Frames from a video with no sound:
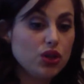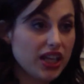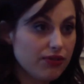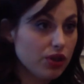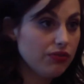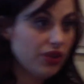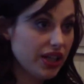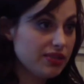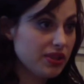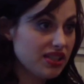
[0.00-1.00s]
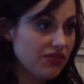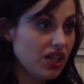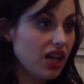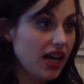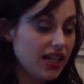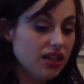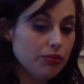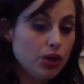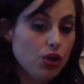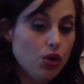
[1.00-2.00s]
looking for a very specific
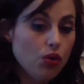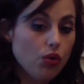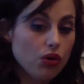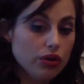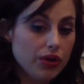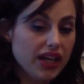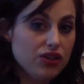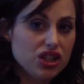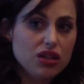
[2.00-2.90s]
item or location.